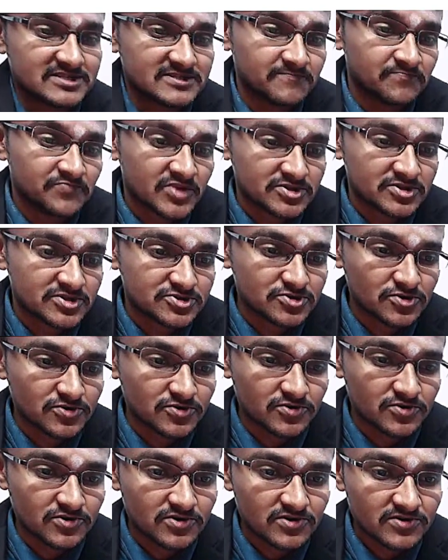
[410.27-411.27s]
So
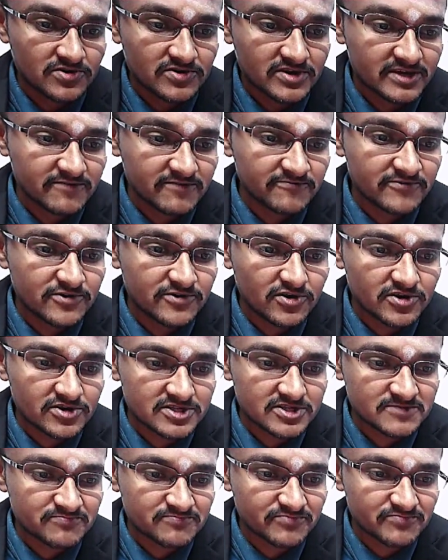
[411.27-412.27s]
if you are
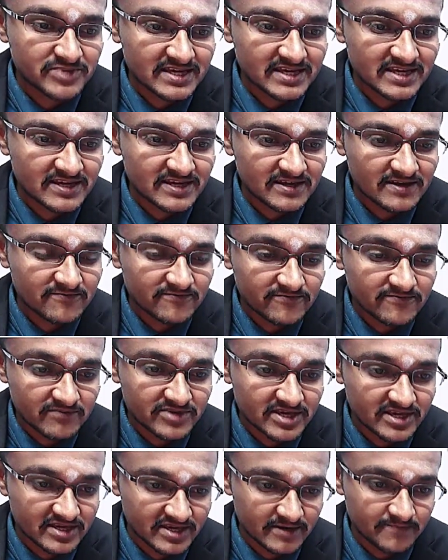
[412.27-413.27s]
speaking from
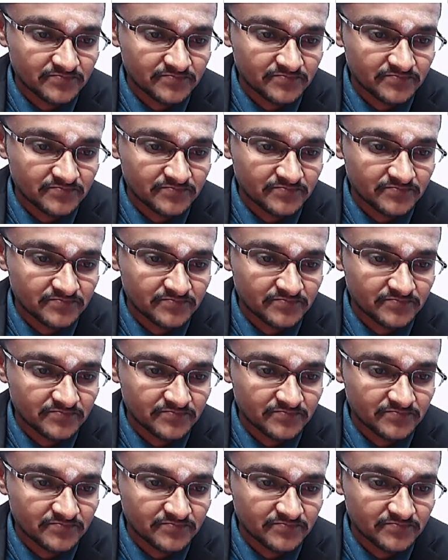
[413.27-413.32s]
here,